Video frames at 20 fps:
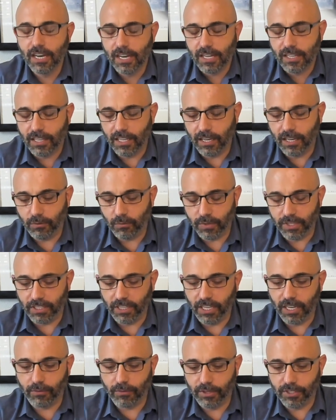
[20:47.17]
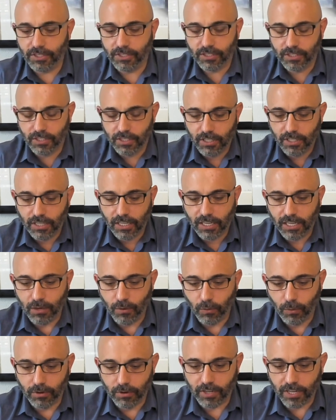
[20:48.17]
that we leverage in
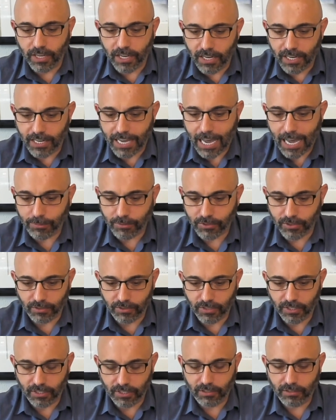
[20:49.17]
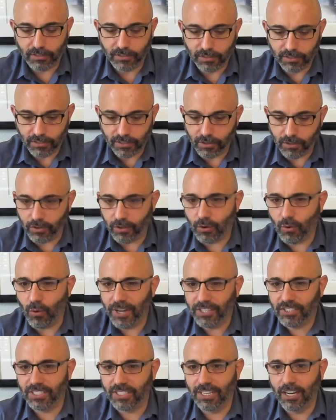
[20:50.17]
order to kind of capture the you know the
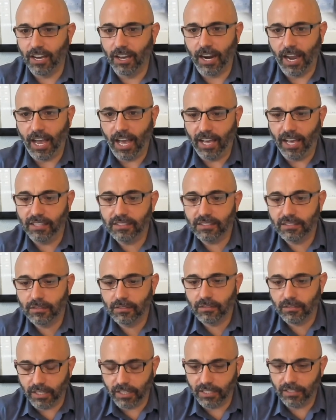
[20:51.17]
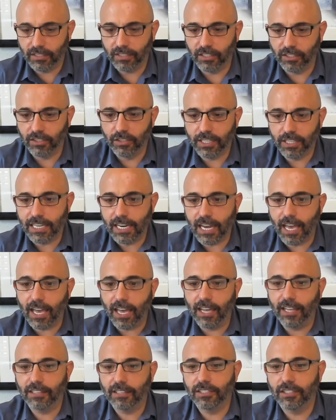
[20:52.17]
question not asked right looking
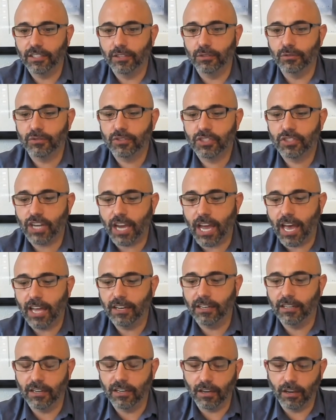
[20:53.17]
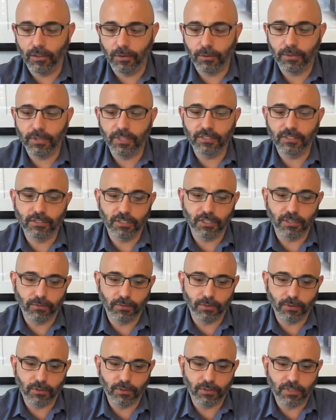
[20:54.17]
at you know chat and other things looking
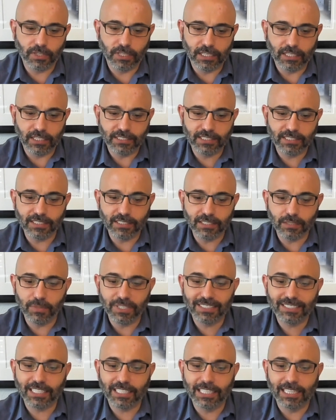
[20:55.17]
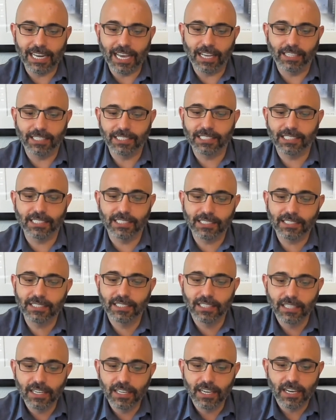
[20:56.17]
for uh, sentiment
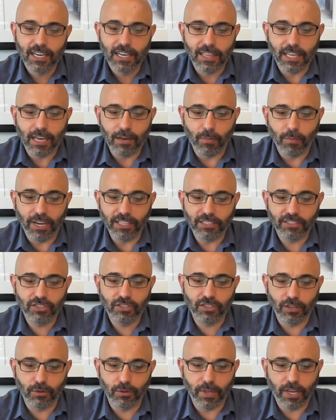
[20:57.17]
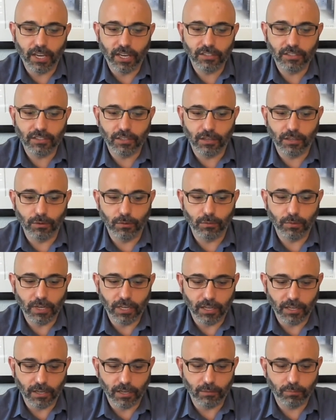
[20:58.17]
analysis that might show that you know
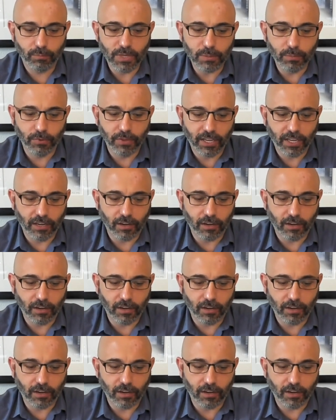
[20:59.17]
uh, people that